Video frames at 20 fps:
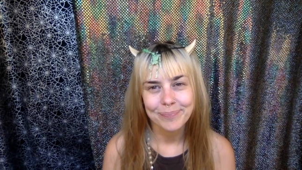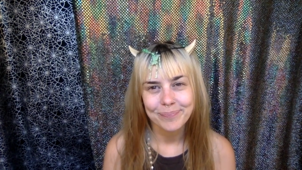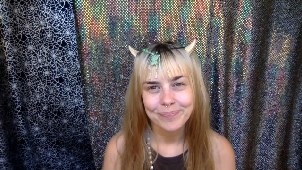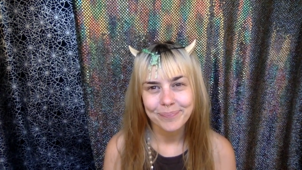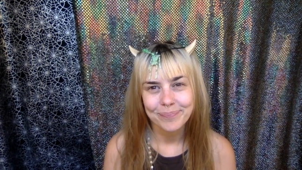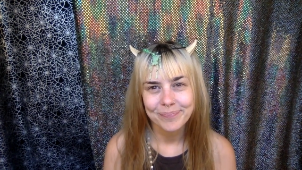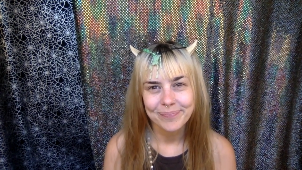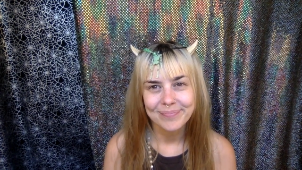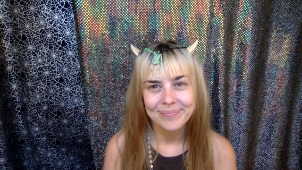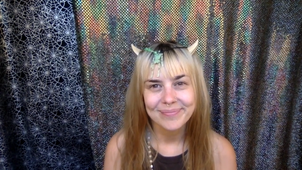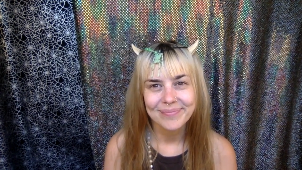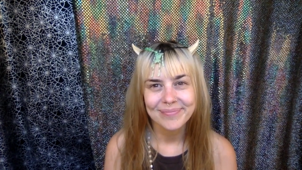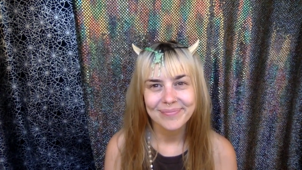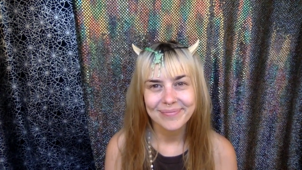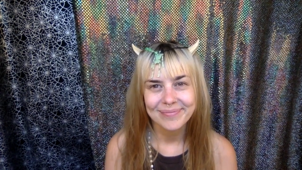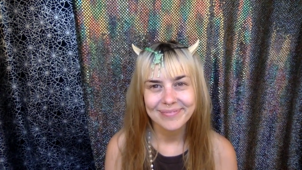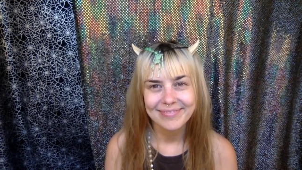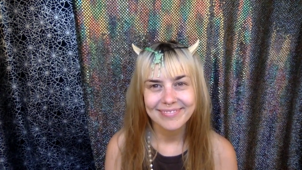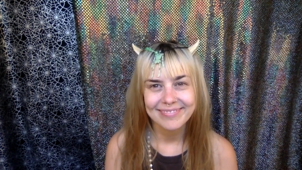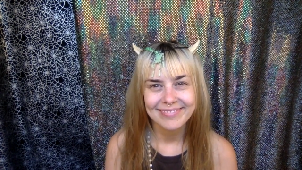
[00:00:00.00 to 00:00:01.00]

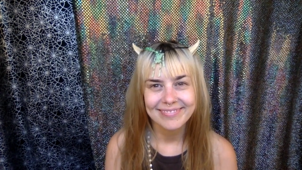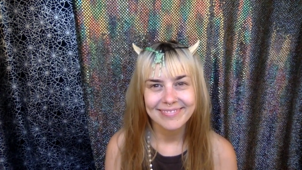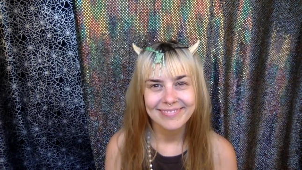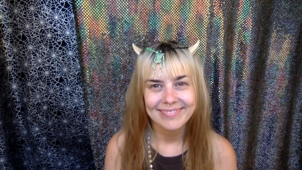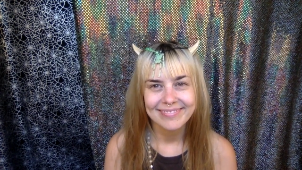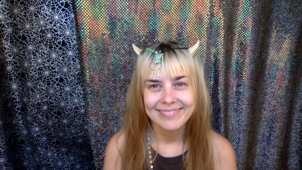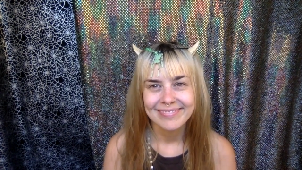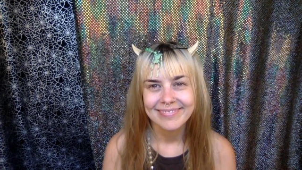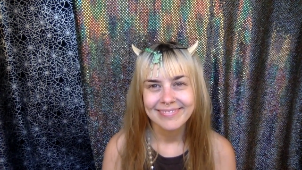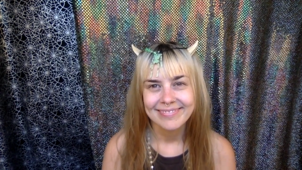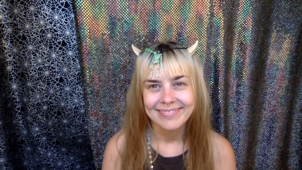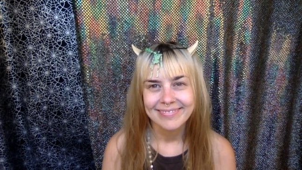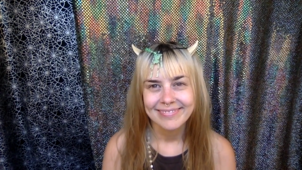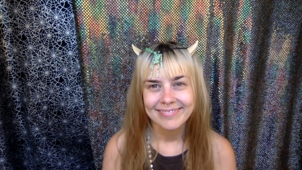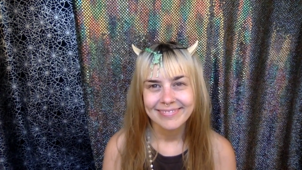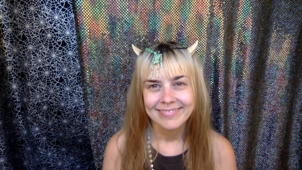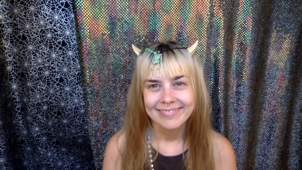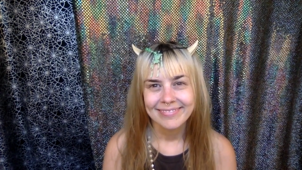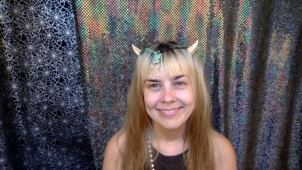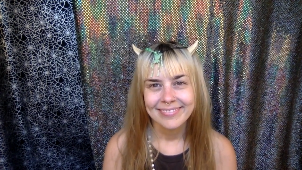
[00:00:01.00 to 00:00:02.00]

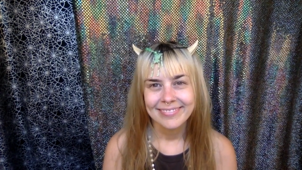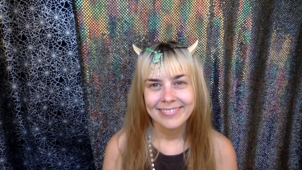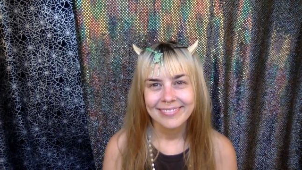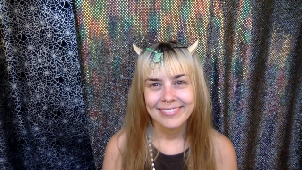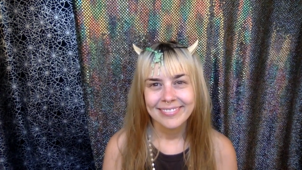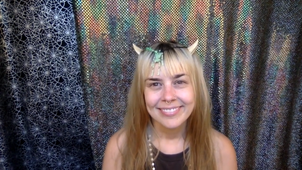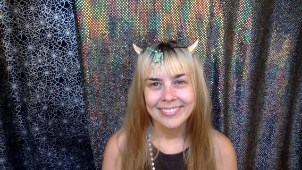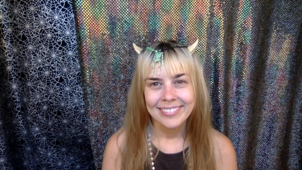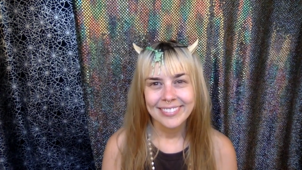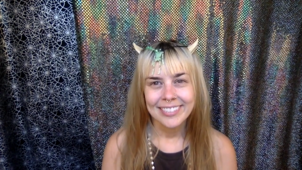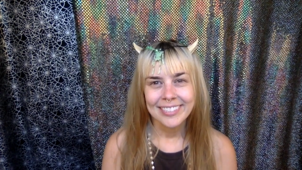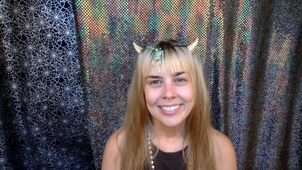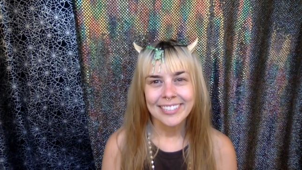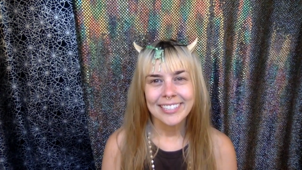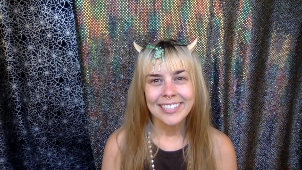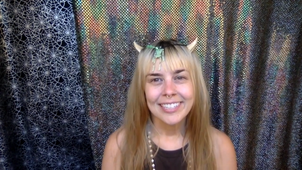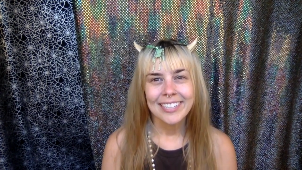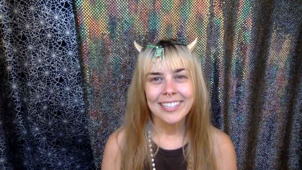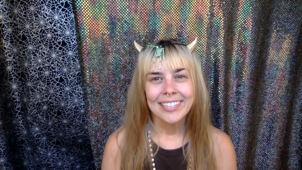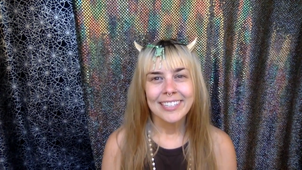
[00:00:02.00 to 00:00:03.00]

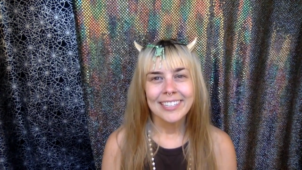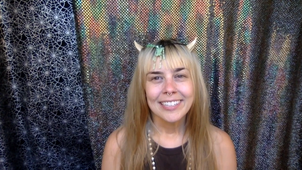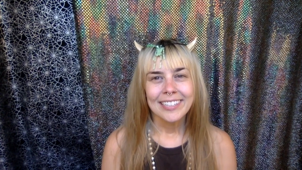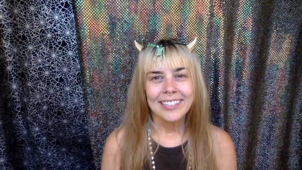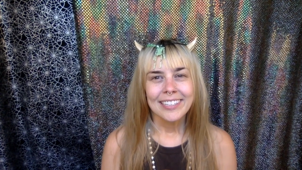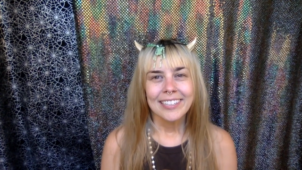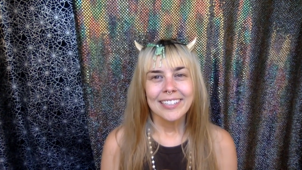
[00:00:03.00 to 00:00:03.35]
[no speech]